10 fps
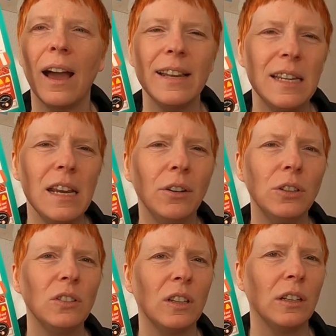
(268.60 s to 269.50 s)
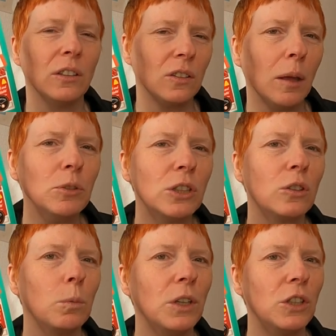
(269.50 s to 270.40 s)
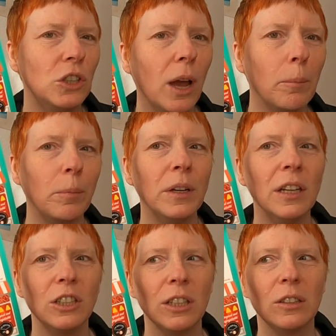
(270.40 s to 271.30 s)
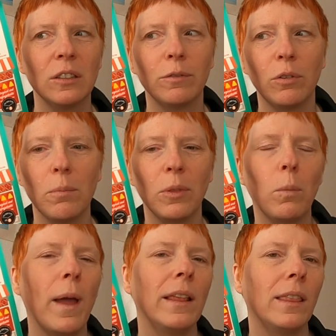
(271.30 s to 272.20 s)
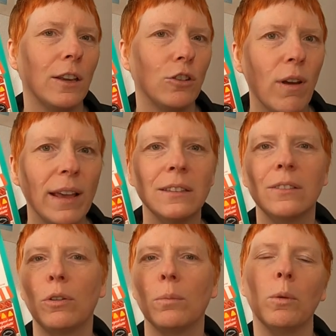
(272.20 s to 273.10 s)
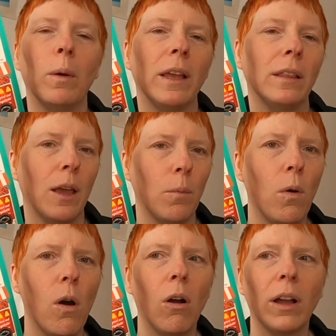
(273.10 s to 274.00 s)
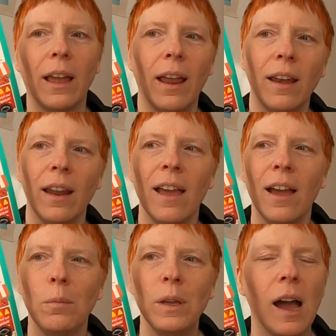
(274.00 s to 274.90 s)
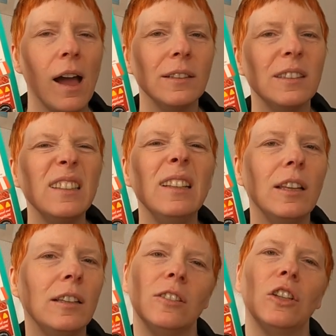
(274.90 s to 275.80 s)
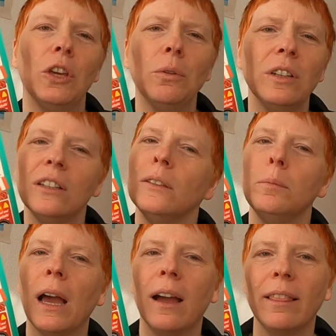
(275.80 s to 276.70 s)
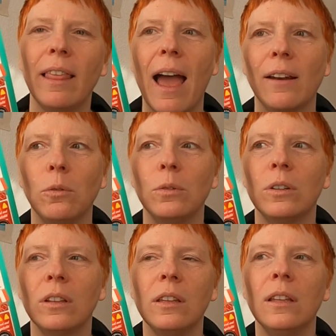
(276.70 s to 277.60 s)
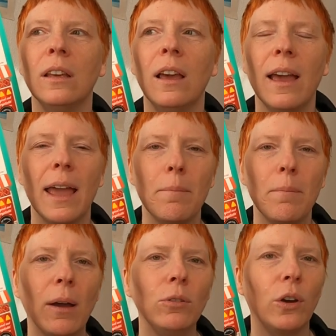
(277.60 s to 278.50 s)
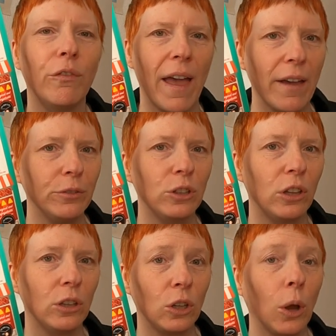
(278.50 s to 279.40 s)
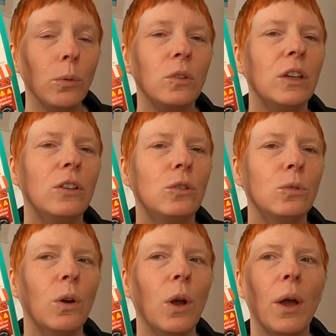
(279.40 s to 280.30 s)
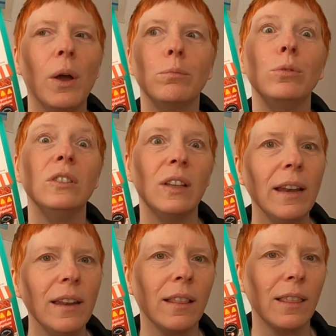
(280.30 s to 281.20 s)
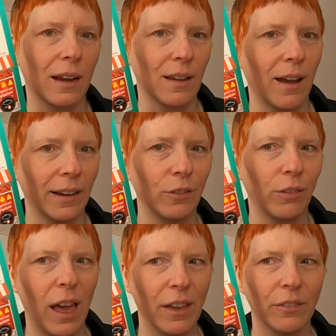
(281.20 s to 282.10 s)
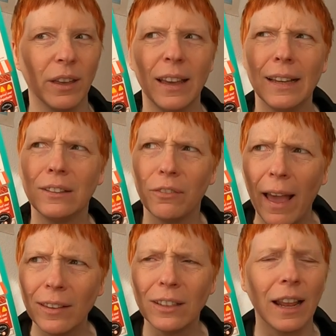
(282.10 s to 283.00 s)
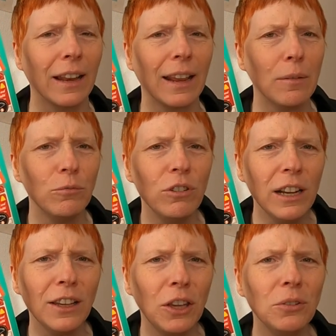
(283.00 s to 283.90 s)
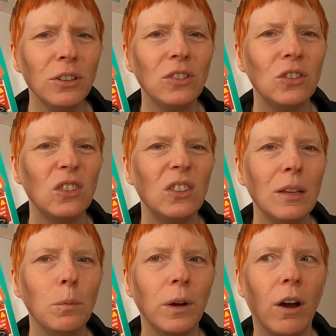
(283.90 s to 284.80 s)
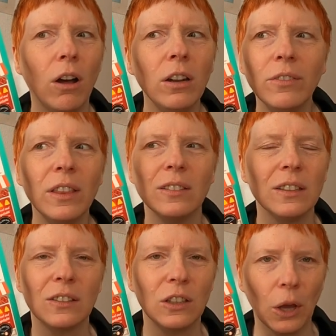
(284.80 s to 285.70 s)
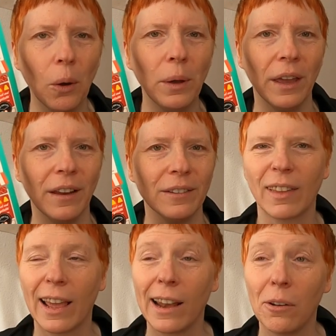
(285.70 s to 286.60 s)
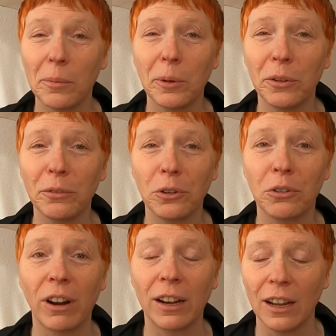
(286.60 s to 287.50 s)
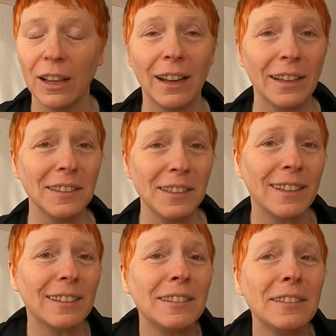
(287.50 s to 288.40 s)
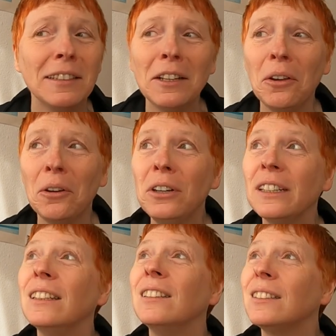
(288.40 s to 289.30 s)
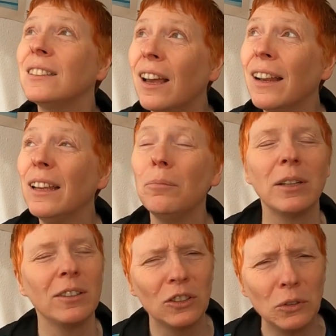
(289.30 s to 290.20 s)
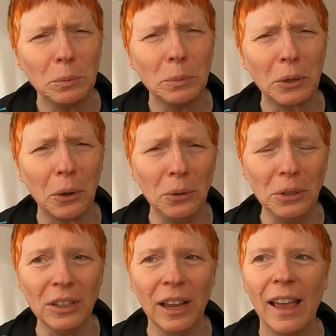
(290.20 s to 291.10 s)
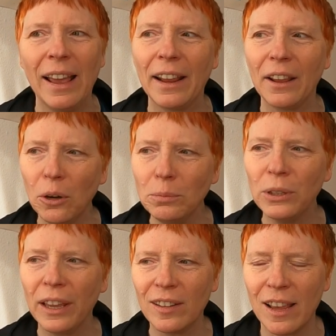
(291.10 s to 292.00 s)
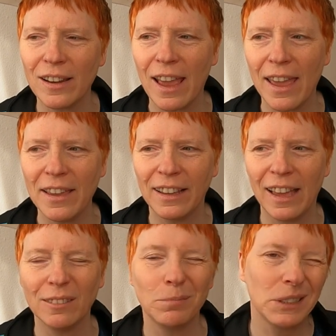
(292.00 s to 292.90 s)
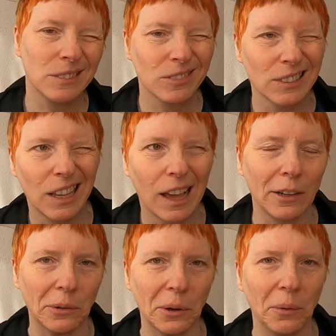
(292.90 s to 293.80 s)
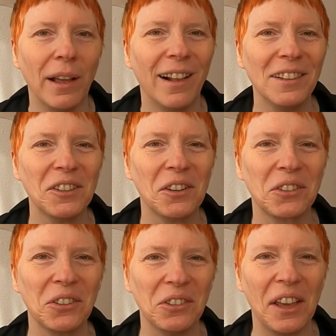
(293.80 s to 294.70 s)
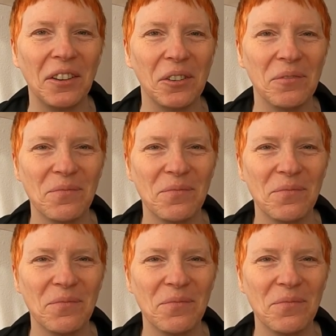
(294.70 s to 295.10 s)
ideas and assumptions we jump just from the way they dress, from the way they walk. And we can't see the insecurities behind that or the amount of effort that goes into presenting that kind of life. It's fascinating. I'm really curious to see where all of this is going. And now I'm going for a run. Like I said, it's still early. It's sunny, but super cold. And I hope to get 10K again, but I don't know. I'll talk to you later.